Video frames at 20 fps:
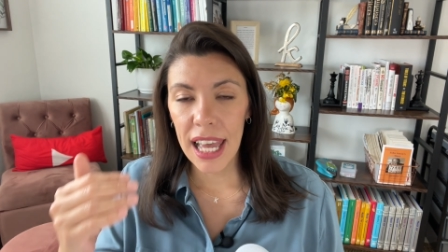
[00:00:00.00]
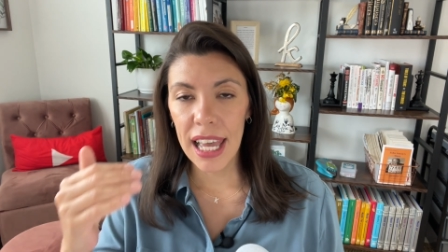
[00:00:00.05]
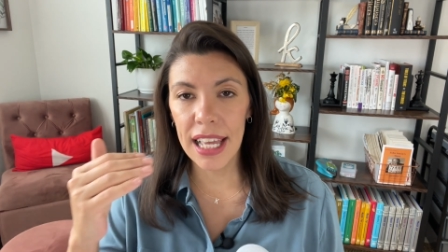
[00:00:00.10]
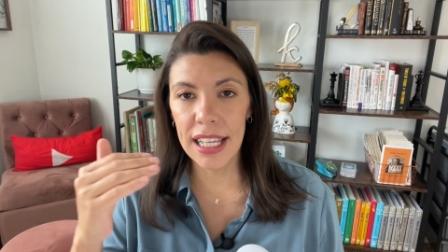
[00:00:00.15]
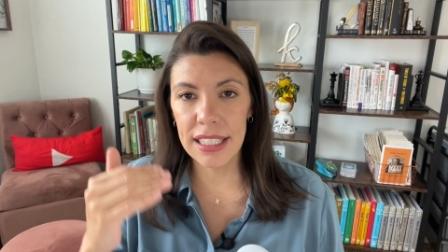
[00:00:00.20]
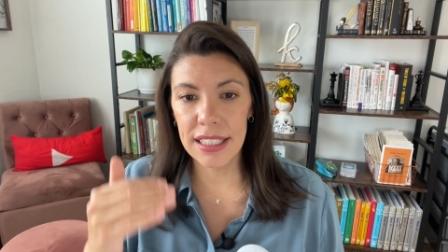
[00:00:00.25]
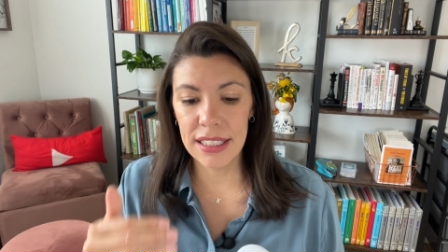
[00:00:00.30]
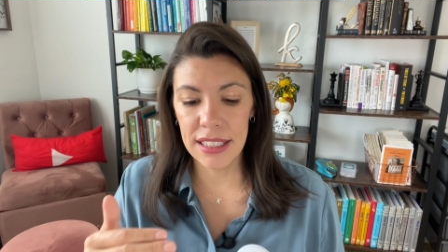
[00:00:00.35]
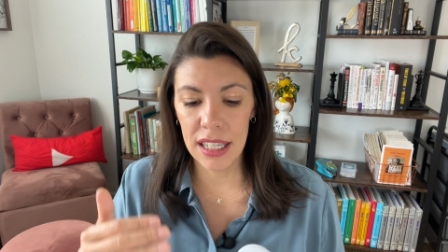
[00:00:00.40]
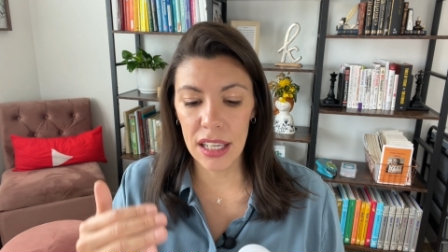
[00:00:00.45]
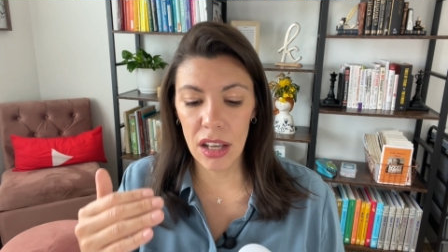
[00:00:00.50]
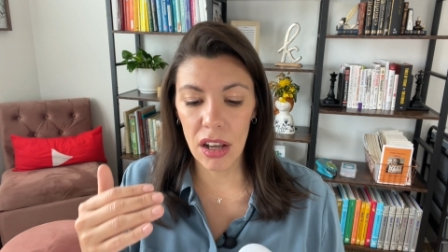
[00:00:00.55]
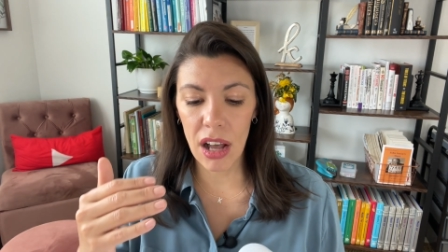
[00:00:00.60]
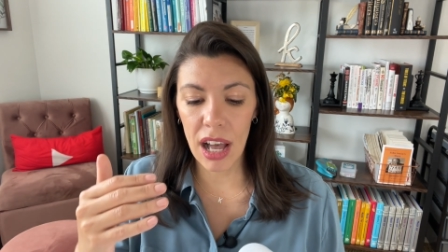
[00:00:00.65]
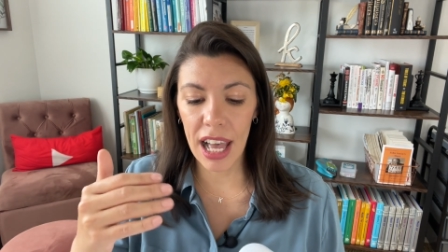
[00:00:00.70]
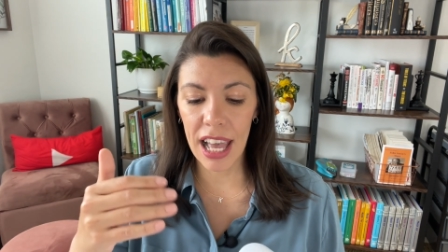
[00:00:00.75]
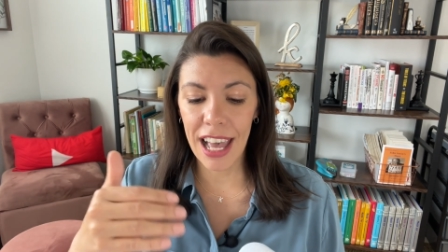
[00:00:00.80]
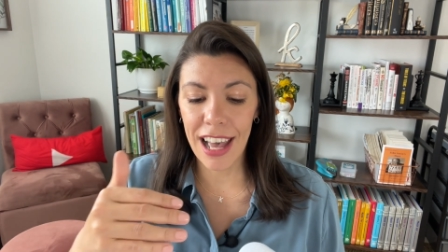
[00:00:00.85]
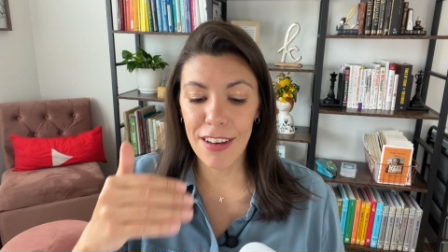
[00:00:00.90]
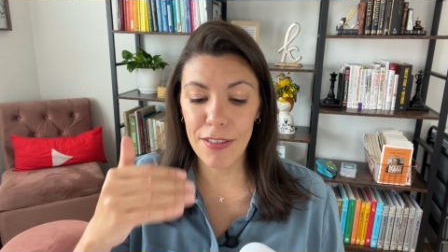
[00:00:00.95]
until
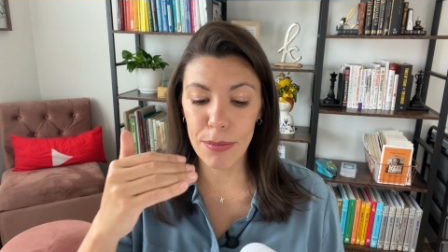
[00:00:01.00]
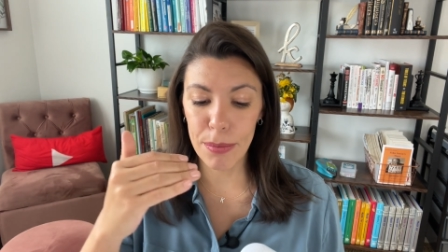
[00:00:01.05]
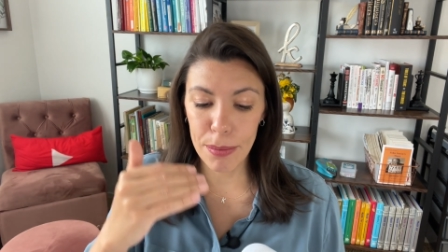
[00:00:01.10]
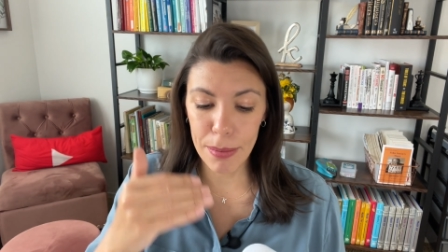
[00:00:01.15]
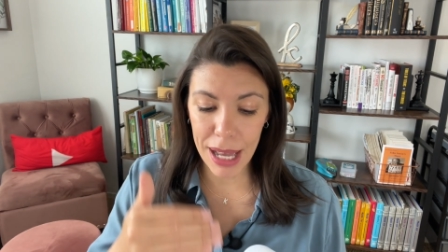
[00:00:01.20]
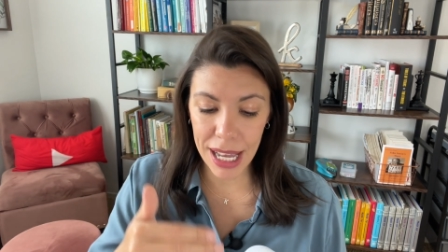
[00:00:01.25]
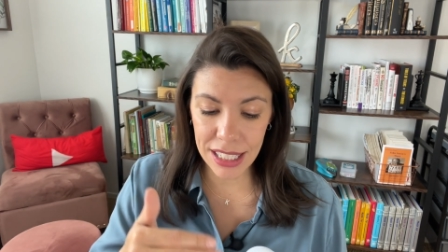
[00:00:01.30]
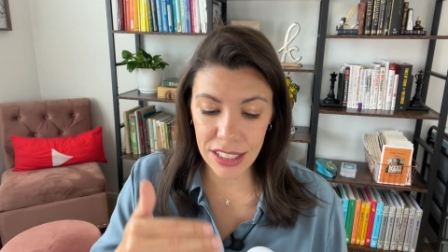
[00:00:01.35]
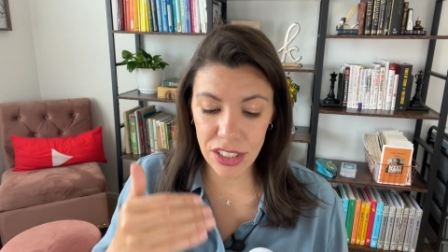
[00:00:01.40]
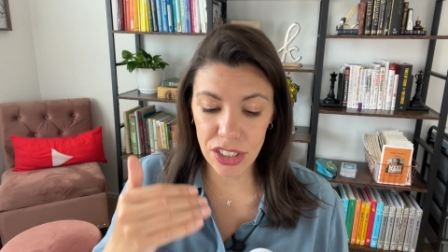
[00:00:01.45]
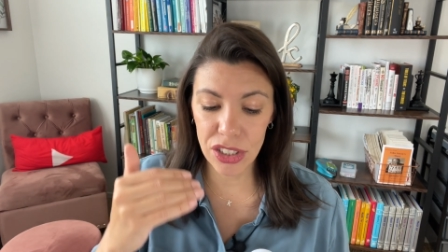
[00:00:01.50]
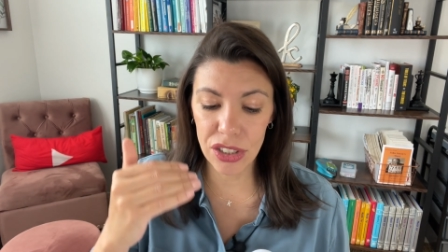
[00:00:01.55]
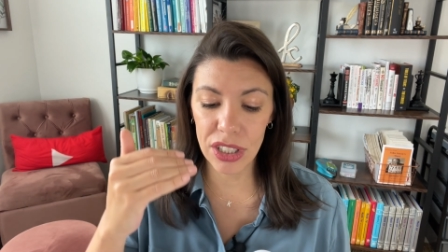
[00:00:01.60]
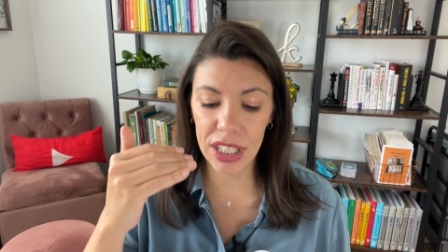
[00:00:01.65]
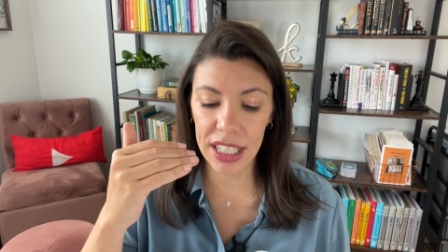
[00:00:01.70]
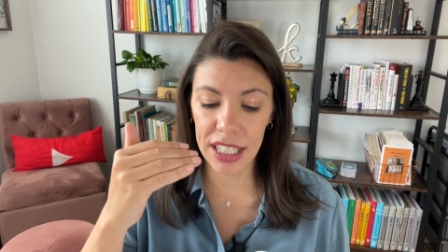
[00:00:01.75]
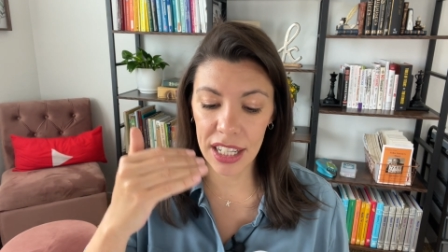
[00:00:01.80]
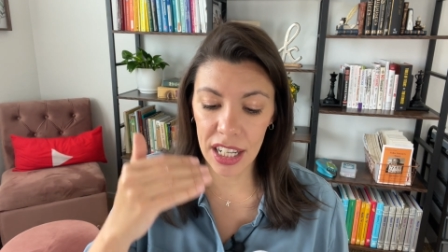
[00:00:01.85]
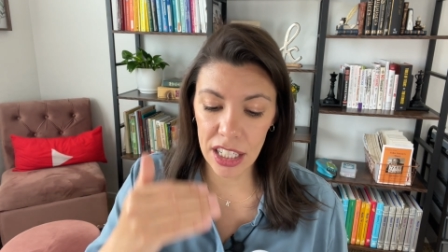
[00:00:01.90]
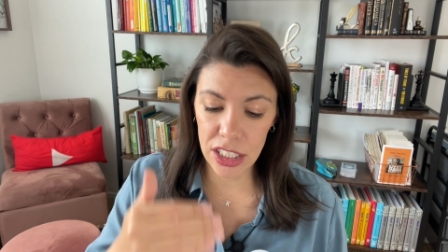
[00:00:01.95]
I have mastered
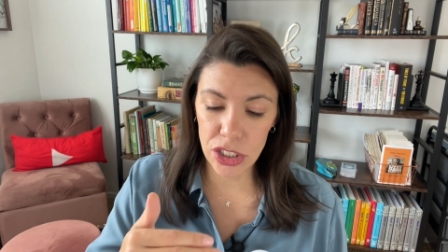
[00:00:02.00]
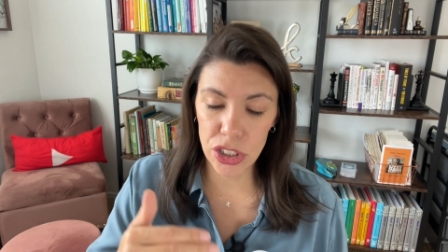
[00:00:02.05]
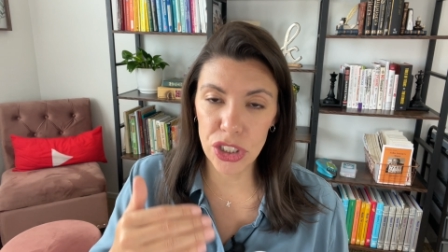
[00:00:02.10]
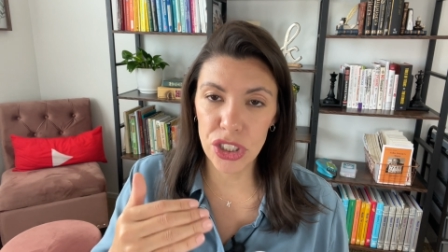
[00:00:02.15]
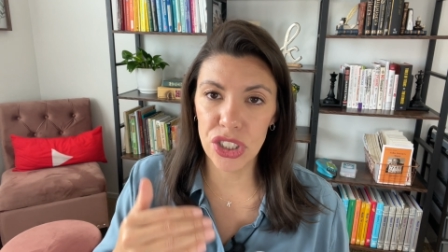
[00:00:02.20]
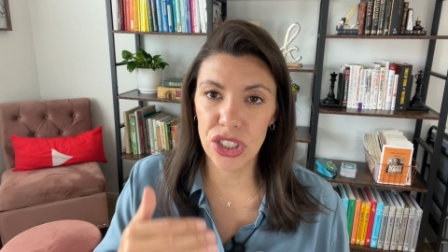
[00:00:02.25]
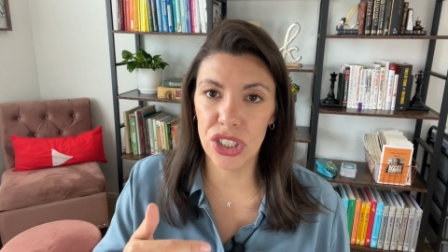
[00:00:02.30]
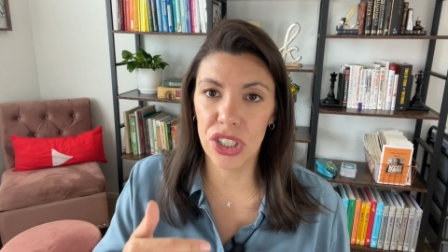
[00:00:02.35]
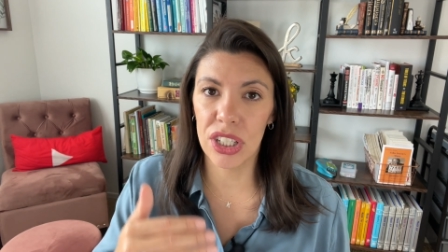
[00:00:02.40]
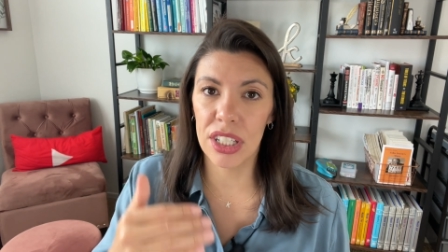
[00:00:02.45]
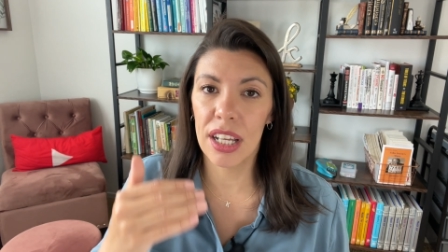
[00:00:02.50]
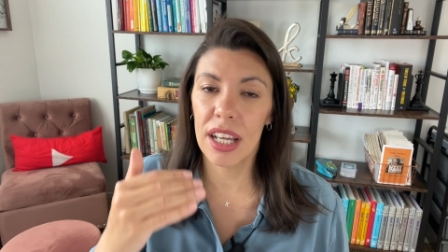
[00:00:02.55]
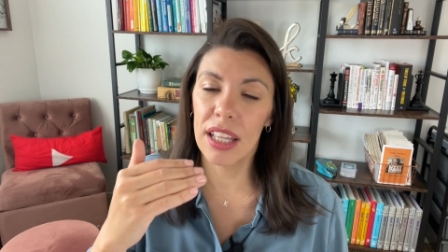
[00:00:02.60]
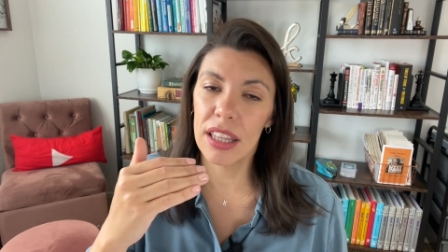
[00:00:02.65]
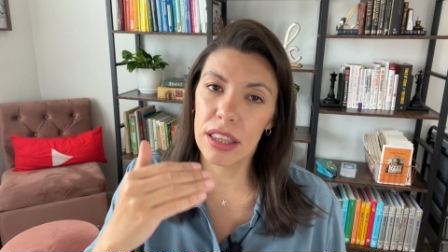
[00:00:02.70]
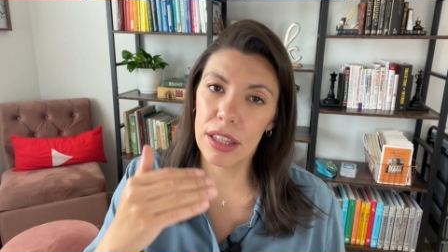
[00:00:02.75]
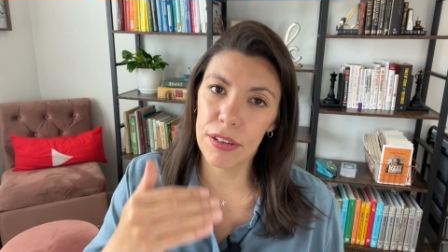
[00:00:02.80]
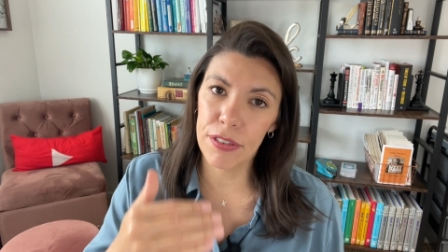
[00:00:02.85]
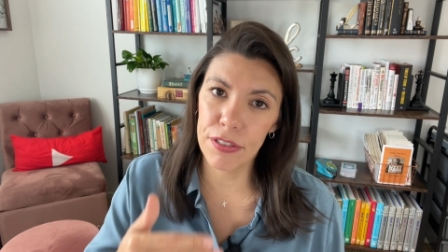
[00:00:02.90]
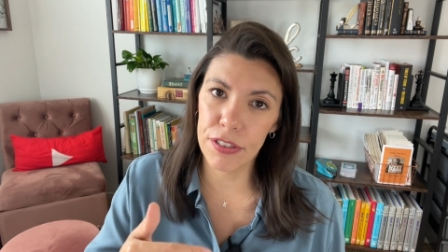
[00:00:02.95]
and understood
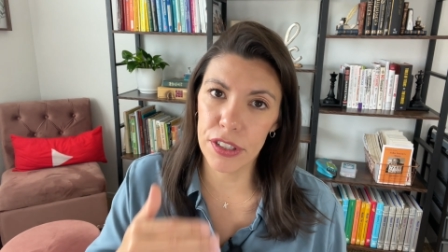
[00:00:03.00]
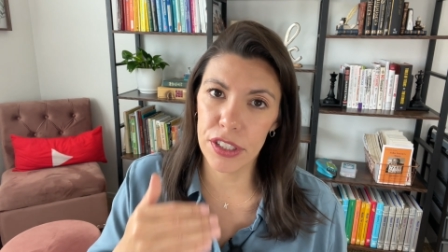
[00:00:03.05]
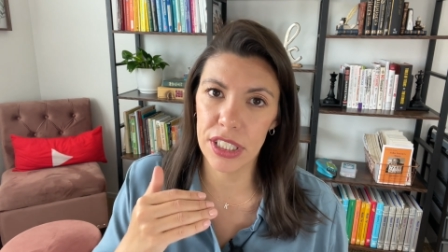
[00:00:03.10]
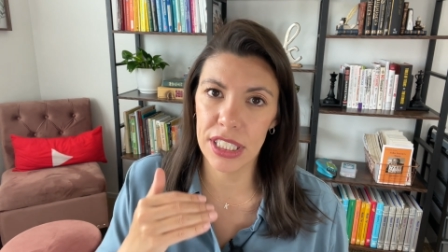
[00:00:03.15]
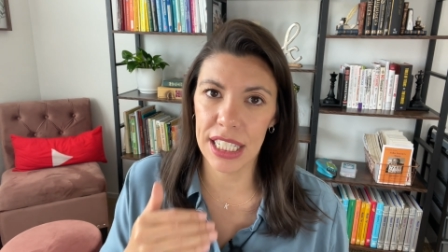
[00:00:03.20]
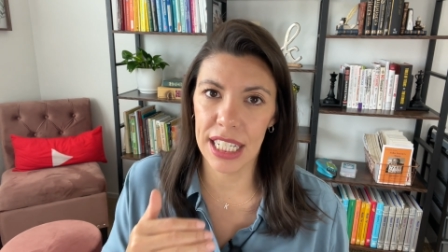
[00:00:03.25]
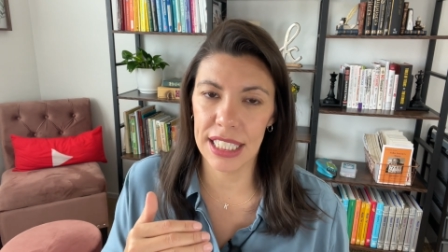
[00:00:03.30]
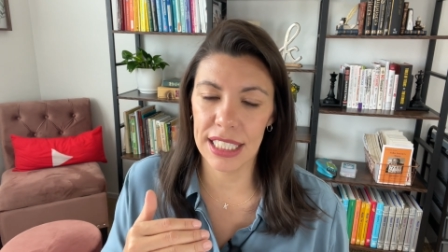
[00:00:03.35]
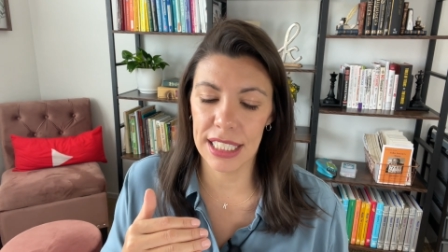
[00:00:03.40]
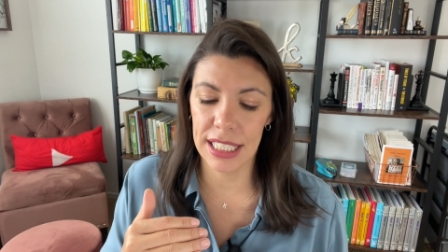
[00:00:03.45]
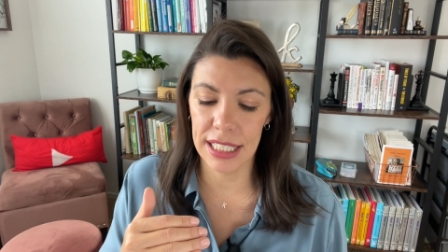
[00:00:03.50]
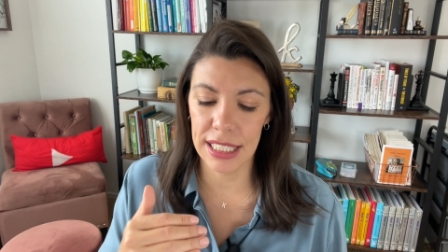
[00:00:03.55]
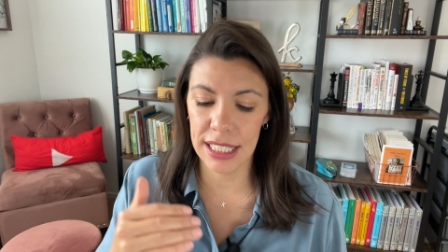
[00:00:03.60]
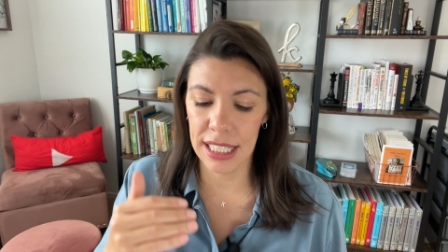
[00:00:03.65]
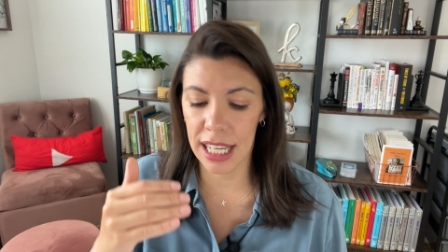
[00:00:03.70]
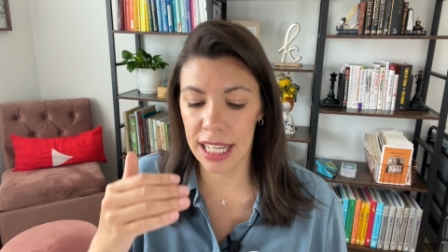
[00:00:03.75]
the first sentence.